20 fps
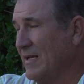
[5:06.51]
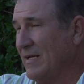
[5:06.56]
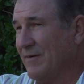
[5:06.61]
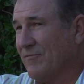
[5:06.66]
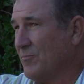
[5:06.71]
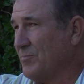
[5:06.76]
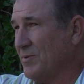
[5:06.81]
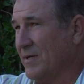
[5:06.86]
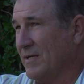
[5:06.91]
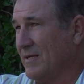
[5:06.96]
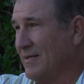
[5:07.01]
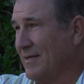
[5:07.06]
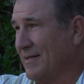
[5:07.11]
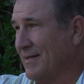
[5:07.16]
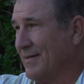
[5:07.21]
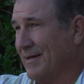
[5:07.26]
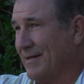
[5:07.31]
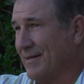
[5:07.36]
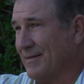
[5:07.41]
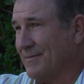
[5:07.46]
Yeah, and I'd never
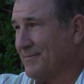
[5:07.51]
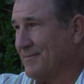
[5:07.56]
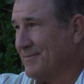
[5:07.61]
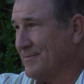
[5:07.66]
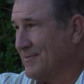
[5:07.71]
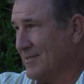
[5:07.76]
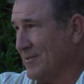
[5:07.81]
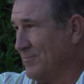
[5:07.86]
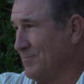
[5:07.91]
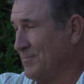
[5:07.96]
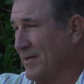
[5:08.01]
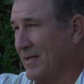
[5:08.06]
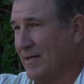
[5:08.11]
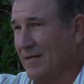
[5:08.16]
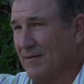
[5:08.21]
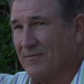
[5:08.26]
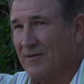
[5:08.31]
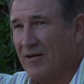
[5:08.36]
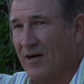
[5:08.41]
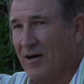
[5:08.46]
played any kind of
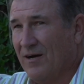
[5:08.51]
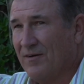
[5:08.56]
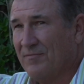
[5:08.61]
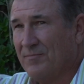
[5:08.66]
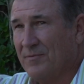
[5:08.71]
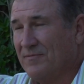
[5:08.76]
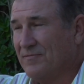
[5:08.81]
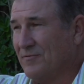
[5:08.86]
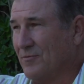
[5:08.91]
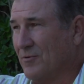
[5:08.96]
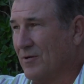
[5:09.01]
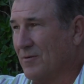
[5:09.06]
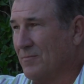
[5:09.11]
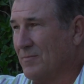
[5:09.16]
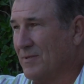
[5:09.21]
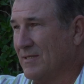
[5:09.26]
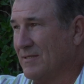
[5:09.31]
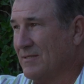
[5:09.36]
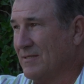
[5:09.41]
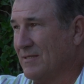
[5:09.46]
competitive golf
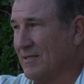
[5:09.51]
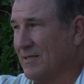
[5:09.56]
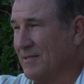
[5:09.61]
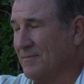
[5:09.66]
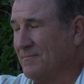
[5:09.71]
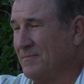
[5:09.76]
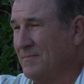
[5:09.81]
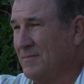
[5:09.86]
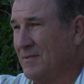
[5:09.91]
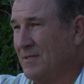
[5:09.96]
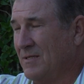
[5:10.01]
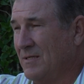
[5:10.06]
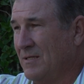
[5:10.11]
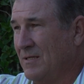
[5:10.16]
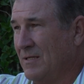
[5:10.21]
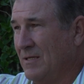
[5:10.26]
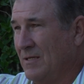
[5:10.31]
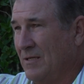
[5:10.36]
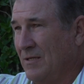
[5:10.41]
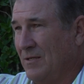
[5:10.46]
before, but
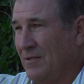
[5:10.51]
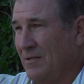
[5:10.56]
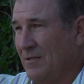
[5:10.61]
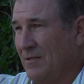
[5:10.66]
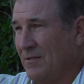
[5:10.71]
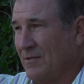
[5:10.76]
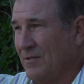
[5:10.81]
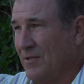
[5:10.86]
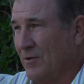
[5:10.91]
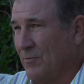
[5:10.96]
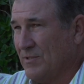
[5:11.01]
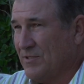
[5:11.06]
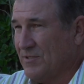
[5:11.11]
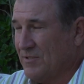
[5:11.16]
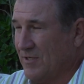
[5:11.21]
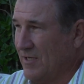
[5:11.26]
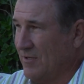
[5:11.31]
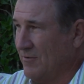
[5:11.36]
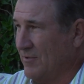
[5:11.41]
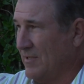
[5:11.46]
you know,
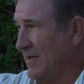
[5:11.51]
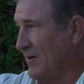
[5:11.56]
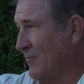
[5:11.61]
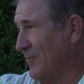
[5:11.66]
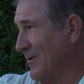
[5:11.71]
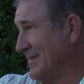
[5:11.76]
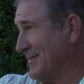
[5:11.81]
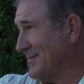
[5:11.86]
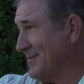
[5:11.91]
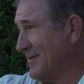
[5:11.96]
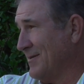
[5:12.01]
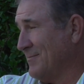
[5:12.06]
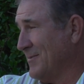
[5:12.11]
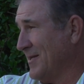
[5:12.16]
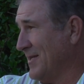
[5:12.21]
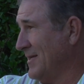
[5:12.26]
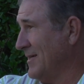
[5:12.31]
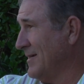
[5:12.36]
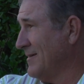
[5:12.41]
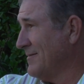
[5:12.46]
we started with that one
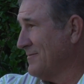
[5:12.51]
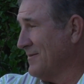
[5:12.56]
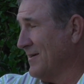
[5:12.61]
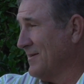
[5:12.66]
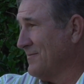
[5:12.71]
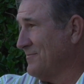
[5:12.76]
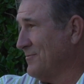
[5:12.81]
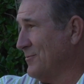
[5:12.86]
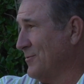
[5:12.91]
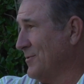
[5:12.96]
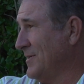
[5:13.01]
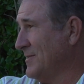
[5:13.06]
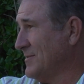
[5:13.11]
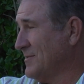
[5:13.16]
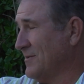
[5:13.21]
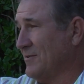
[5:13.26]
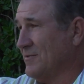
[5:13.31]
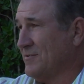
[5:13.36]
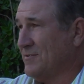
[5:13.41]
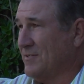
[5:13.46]
tournament a year for like
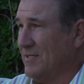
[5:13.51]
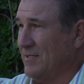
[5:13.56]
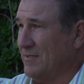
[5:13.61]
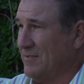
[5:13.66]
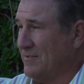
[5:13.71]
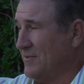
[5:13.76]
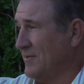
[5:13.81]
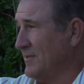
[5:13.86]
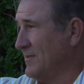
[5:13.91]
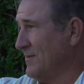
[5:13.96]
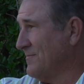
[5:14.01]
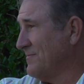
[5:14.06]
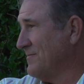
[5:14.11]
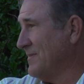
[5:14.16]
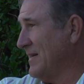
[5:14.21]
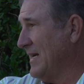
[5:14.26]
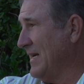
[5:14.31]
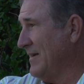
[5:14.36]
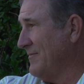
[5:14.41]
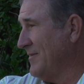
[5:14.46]
4 years, and all of a sudden it turned
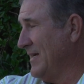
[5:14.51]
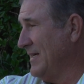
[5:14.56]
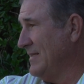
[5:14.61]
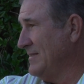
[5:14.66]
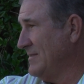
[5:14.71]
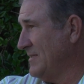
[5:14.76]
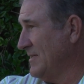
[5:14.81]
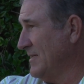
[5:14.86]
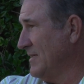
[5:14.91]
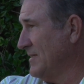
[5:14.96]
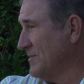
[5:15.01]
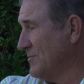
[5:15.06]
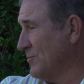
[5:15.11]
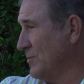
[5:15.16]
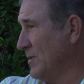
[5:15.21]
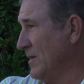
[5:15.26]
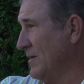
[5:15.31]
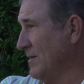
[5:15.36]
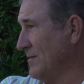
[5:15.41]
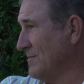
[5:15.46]
into 5, 8,
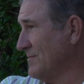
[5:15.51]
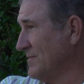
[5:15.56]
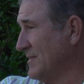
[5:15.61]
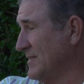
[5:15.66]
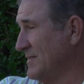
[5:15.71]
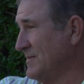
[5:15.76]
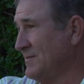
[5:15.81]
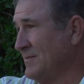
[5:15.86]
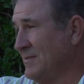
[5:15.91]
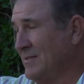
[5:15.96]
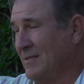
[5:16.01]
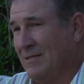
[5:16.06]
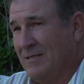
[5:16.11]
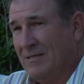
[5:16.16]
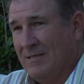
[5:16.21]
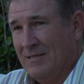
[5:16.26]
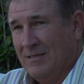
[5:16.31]
10, 12, and